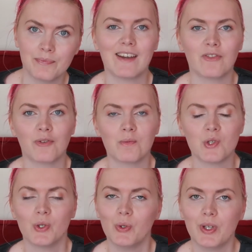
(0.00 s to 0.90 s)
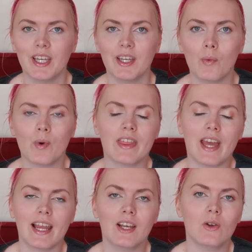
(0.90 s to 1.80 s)
And from talking with
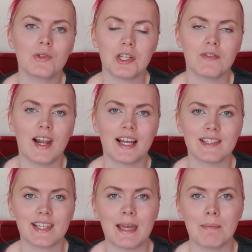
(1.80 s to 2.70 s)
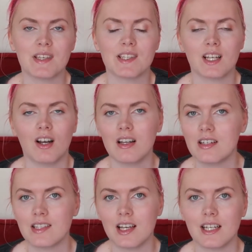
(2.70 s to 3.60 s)
a lot of landscapers,
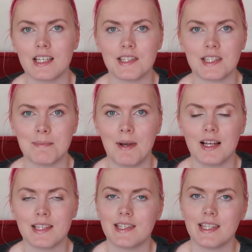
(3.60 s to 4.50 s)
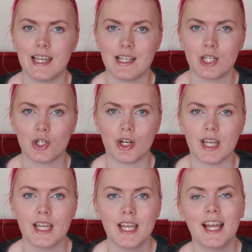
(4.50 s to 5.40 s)
garden designers and suppliers to the
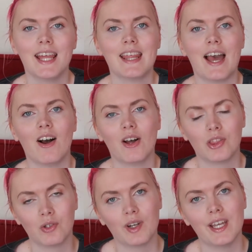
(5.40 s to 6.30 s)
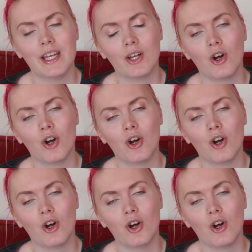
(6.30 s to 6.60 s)
industry, there are three